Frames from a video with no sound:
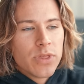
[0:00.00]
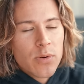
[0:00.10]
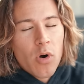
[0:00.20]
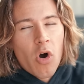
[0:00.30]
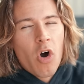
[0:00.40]
they,
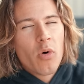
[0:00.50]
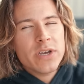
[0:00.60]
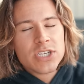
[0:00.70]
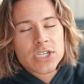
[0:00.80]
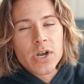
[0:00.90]
will
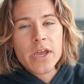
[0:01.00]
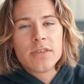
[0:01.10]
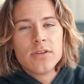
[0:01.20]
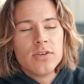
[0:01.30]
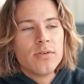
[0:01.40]
always
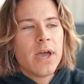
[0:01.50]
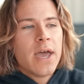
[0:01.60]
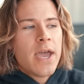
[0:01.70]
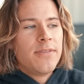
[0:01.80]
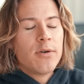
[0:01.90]
strengthen you
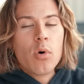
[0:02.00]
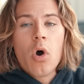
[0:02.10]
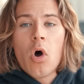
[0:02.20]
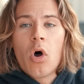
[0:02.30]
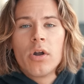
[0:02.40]
and they will
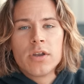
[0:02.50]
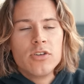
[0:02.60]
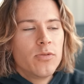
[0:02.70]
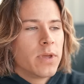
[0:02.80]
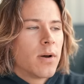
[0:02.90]
harden
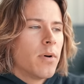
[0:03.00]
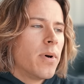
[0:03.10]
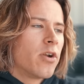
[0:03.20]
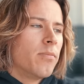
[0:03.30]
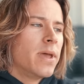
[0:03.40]
you to become a
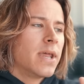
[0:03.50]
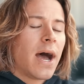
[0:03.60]
better man.